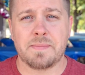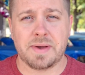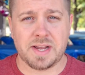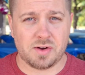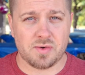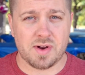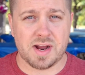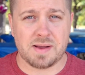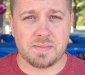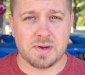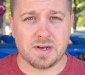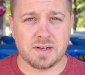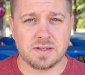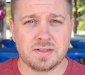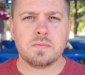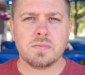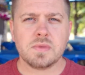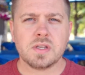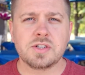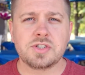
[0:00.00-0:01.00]
my grandma.
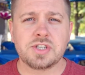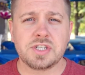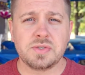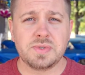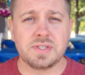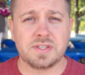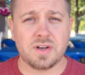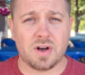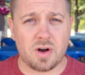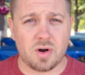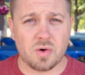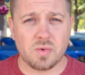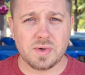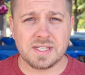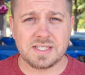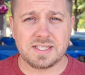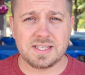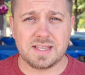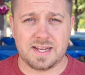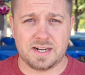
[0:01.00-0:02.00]
She was
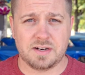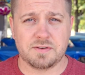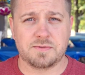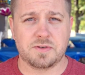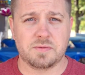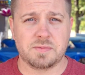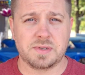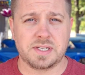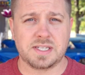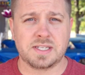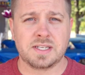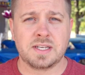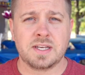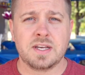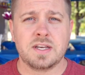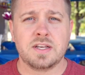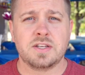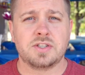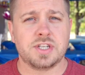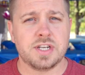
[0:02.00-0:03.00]
always there for me.
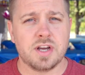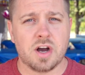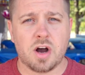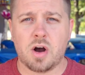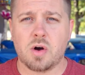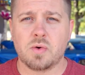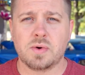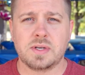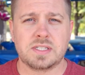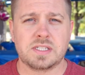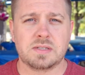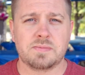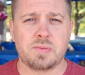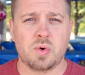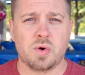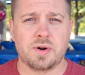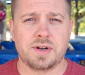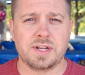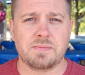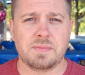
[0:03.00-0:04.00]
She always
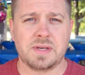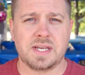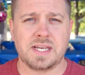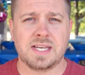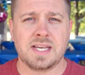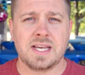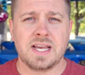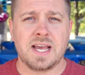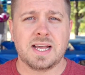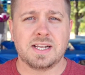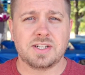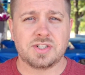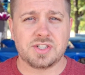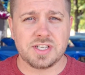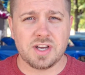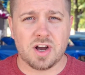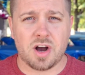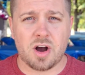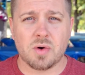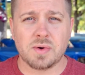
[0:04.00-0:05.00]
supported me, and
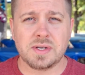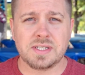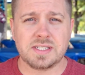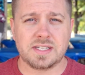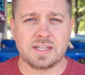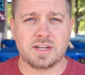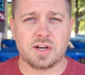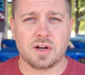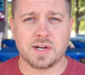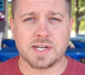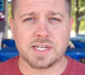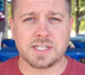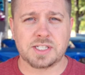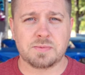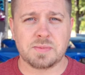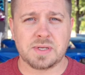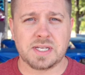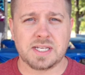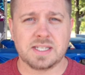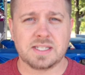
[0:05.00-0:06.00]
she always
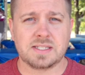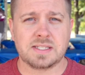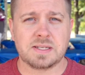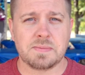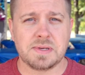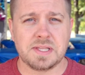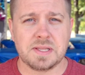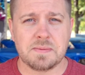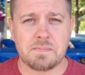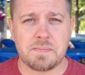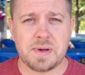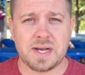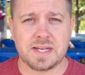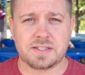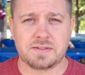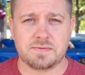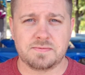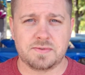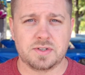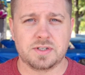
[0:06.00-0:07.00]
encouraged me to be the
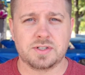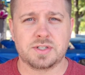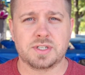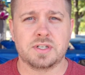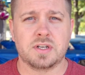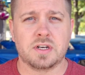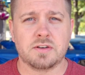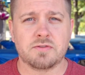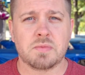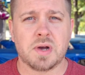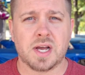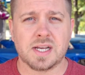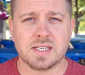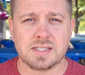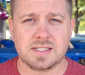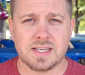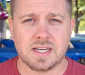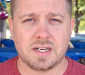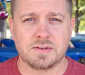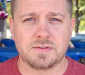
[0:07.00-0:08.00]
best version of
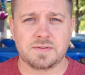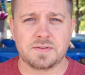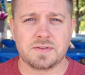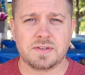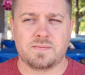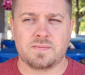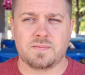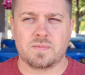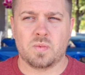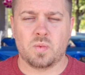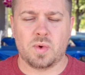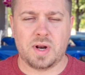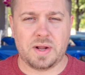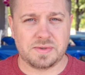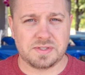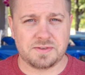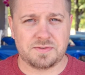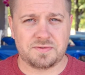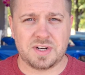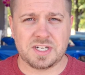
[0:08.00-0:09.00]
myself. When I
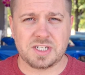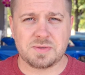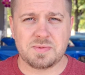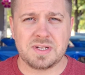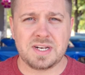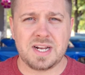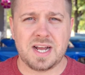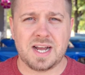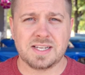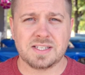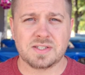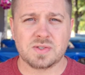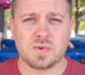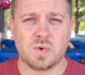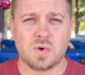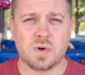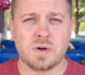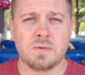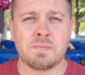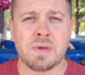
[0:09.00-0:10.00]
was a freshman in high
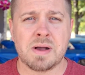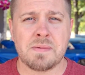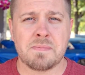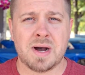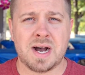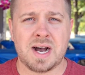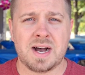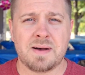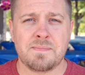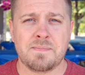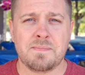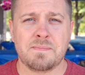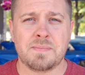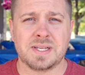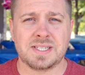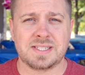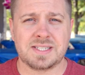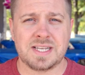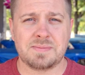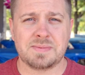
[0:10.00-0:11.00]
school, my mom,
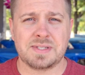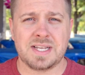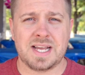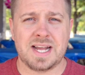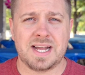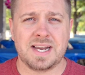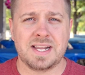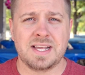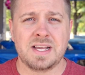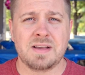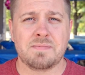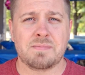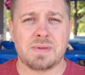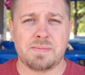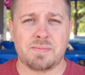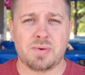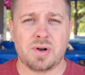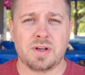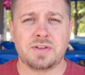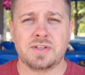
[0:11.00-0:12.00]
my stepdad, my
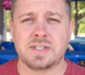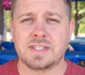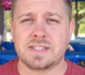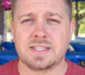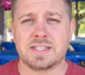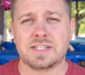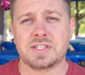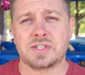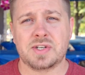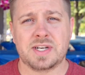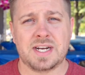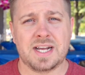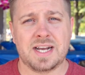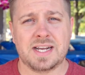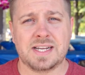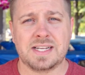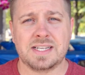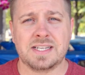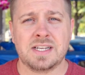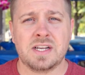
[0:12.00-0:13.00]
brother and sister and
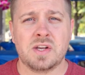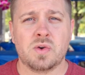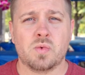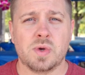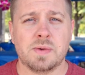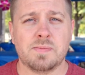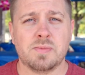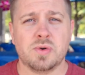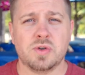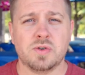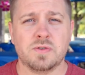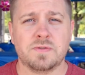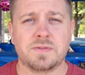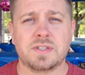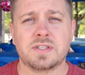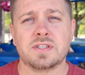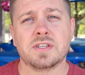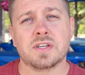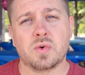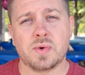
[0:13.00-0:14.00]
I, we
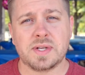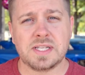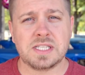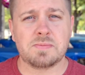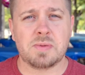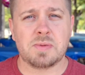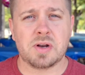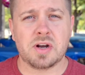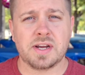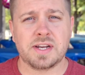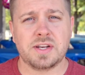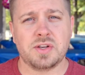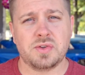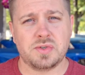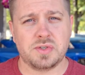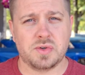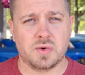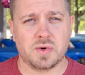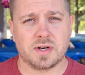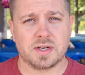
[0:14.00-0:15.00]
moved to Queensbury, New
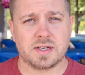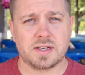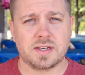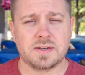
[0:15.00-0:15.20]
York.